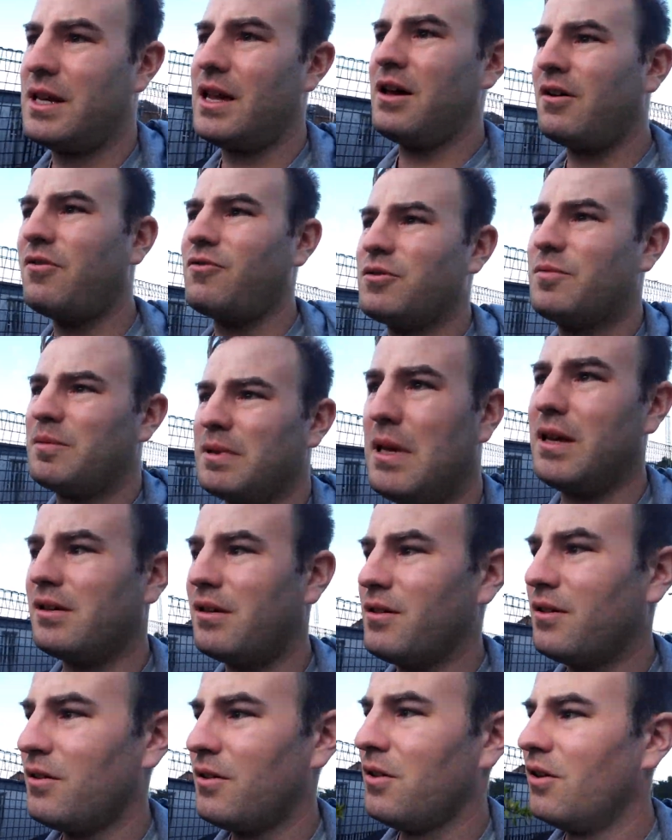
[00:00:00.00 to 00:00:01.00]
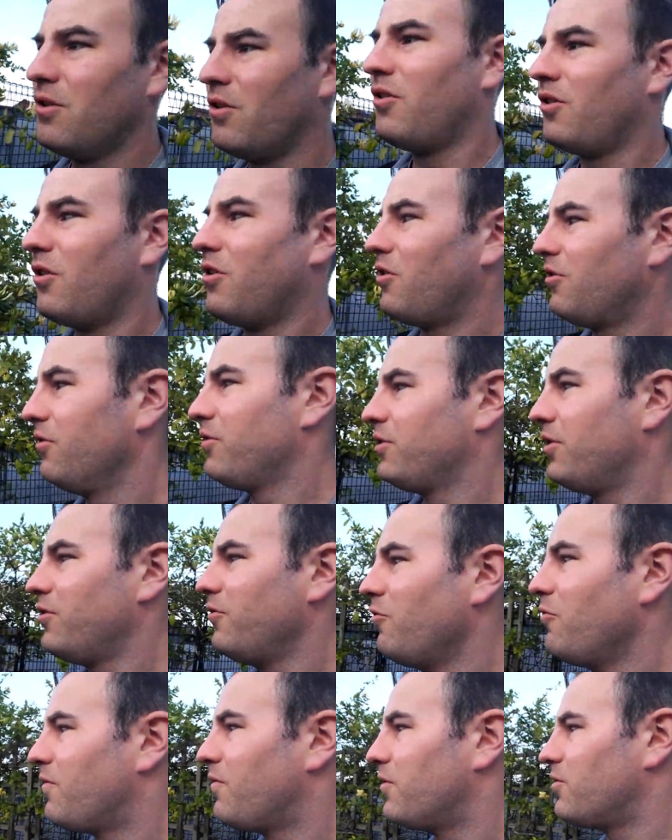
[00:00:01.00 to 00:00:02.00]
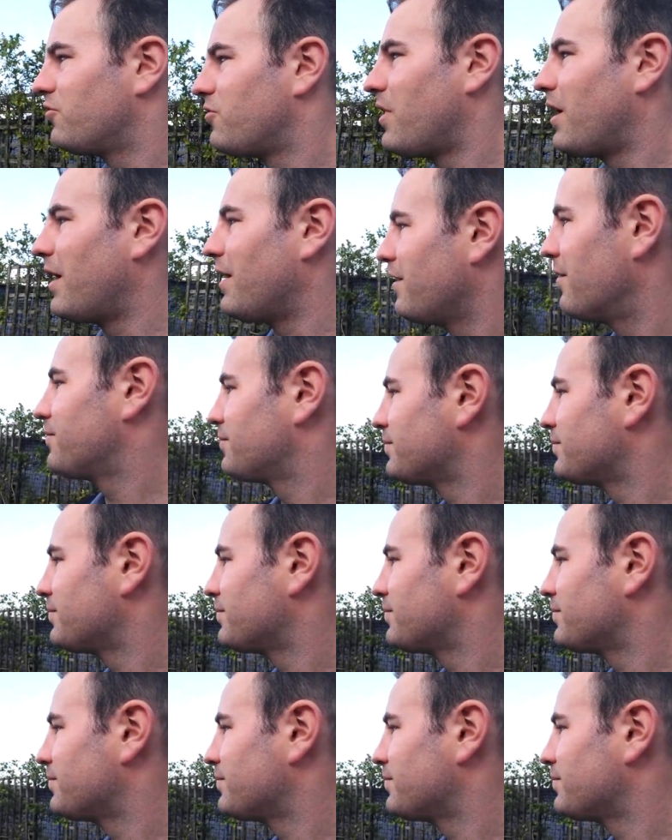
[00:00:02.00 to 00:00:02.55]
Helsby on the northern train.